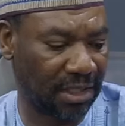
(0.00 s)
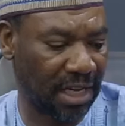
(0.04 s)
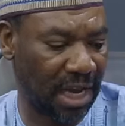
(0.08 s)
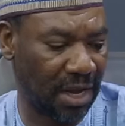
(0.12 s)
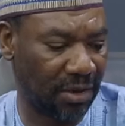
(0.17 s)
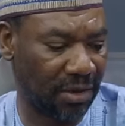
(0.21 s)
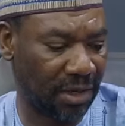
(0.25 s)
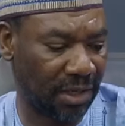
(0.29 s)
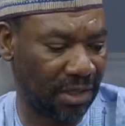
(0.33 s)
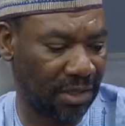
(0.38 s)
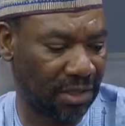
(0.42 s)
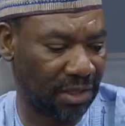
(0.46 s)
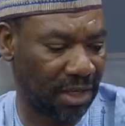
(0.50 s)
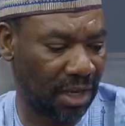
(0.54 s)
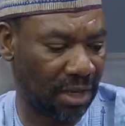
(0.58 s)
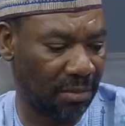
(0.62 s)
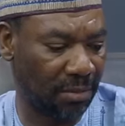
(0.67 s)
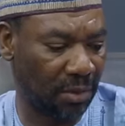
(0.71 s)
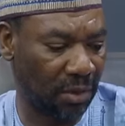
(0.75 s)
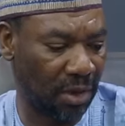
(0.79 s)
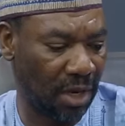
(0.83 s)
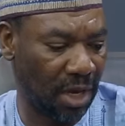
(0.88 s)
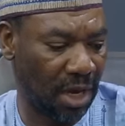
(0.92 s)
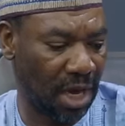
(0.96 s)
the sound is
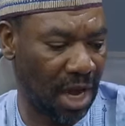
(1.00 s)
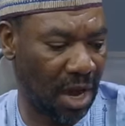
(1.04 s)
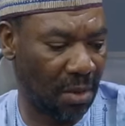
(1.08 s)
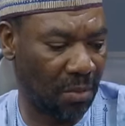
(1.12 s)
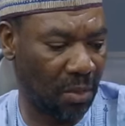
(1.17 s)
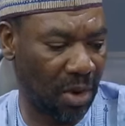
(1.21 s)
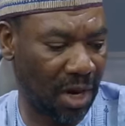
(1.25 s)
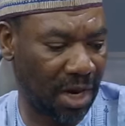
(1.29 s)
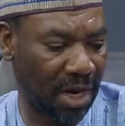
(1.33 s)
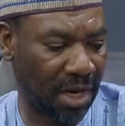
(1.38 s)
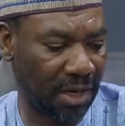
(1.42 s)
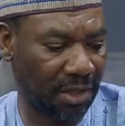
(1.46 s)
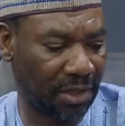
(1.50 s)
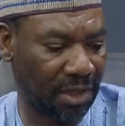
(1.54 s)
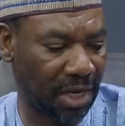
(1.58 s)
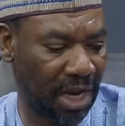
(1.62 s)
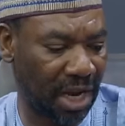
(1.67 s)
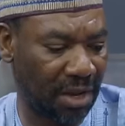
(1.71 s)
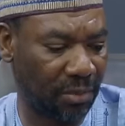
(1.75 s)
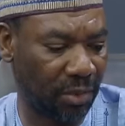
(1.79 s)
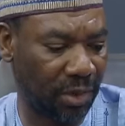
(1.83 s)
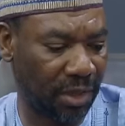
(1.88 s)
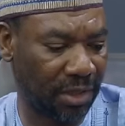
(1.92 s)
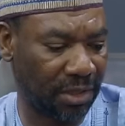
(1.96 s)
stable. Abubakar
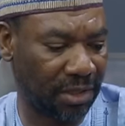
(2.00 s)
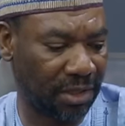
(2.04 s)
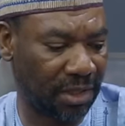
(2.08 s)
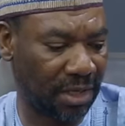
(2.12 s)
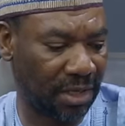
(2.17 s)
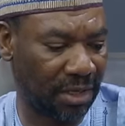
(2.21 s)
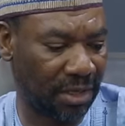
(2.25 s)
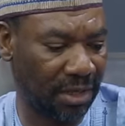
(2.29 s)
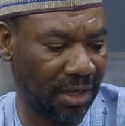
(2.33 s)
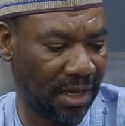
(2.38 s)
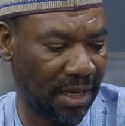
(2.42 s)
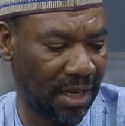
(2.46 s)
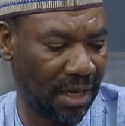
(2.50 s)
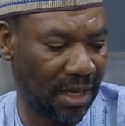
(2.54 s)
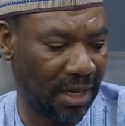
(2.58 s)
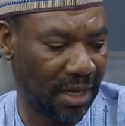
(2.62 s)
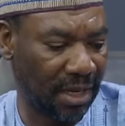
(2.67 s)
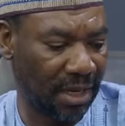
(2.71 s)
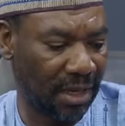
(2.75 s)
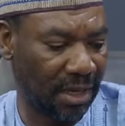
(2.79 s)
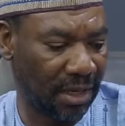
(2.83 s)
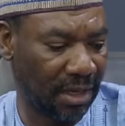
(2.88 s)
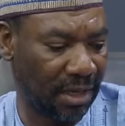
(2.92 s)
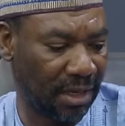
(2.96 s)
Shaibu
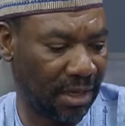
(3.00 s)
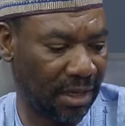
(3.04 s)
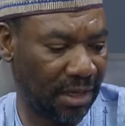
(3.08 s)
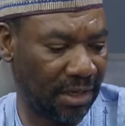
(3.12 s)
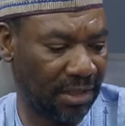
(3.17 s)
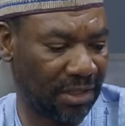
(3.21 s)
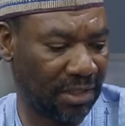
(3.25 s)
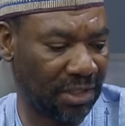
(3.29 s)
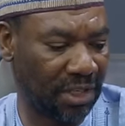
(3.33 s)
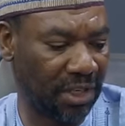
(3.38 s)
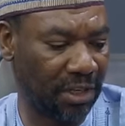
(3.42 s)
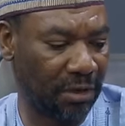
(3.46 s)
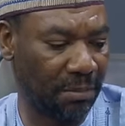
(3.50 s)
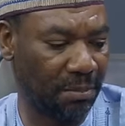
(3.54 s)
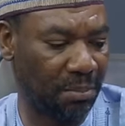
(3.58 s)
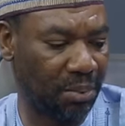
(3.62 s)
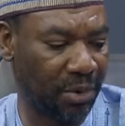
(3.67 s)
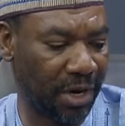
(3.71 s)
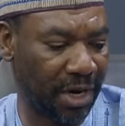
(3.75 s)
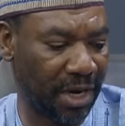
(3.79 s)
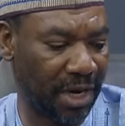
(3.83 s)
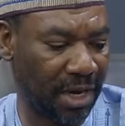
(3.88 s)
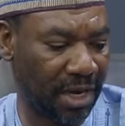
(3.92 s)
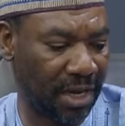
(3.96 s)
is still
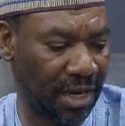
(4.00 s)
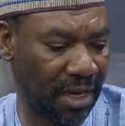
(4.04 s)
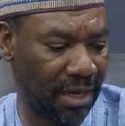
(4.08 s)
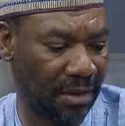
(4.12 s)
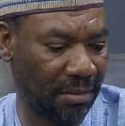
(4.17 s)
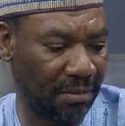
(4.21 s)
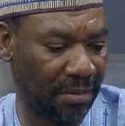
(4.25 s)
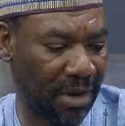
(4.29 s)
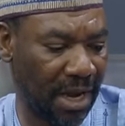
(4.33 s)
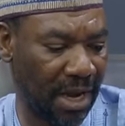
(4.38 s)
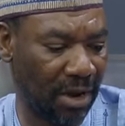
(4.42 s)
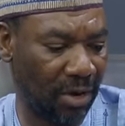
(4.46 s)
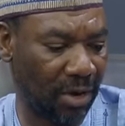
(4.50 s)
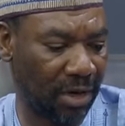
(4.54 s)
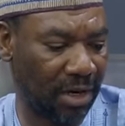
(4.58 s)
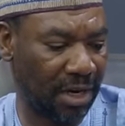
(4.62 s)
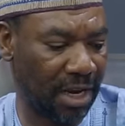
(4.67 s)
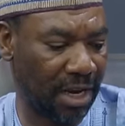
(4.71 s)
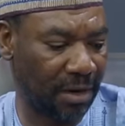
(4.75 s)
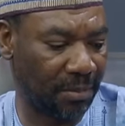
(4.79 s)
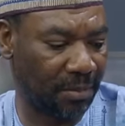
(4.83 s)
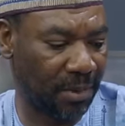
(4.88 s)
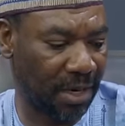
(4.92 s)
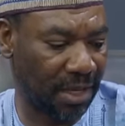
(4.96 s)
breaking but my
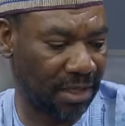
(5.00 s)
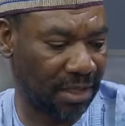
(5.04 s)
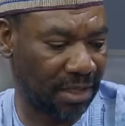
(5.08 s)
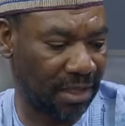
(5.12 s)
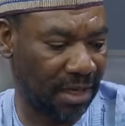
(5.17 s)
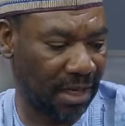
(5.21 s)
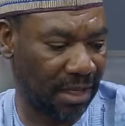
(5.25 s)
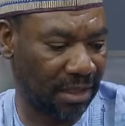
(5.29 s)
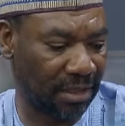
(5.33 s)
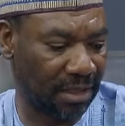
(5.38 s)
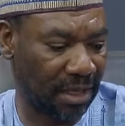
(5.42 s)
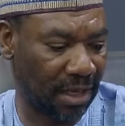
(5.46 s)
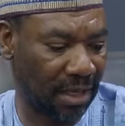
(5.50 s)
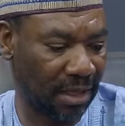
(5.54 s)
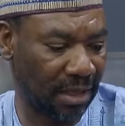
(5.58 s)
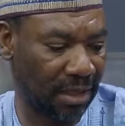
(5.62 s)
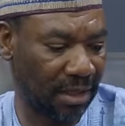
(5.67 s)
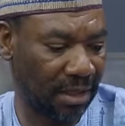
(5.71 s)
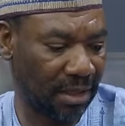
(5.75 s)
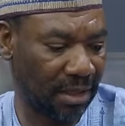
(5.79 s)
ordinary presidency.